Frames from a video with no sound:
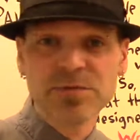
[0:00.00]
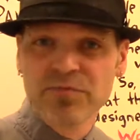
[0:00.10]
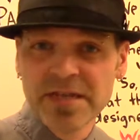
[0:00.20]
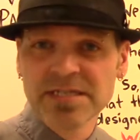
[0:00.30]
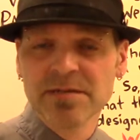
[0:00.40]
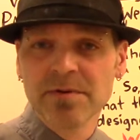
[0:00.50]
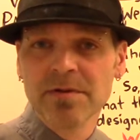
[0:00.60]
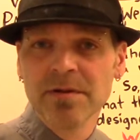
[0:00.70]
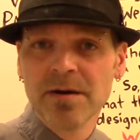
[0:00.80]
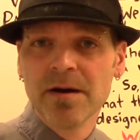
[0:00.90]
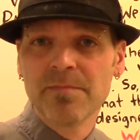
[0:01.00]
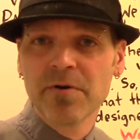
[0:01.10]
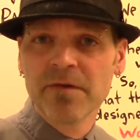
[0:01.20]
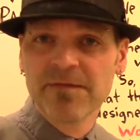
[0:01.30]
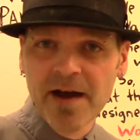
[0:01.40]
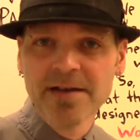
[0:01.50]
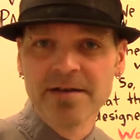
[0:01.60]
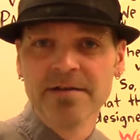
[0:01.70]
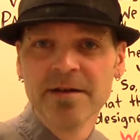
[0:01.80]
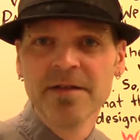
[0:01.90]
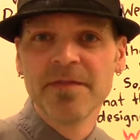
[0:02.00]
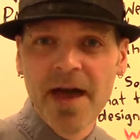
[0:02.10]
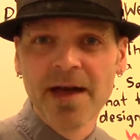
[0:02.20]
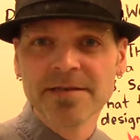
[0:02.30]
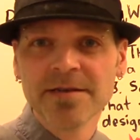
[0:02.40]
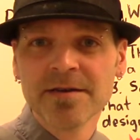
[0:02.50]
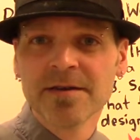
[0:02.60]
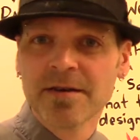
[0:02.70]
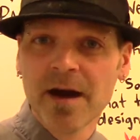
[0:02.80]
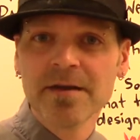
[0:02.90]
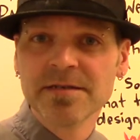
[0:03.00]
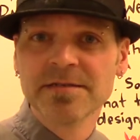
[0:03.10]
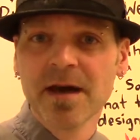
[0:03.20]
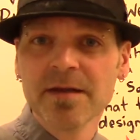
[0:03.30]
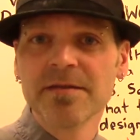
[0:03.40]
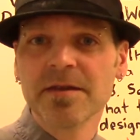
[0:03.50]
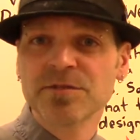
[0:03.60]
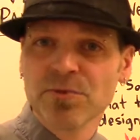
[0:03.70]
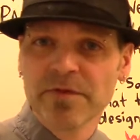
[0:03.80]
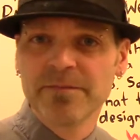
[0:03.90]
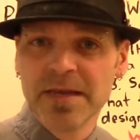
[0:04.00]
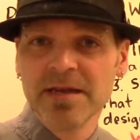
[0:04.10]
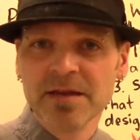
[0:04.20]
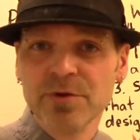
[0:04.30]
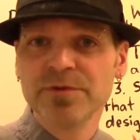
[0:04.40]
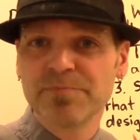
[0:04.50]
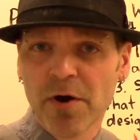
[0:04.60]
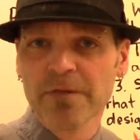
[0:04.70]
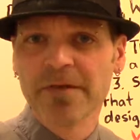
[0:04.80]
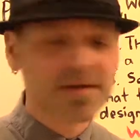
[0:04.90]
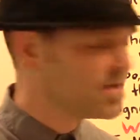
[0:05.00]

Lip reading: reasonable, provided that God is not the sort of being who's perfect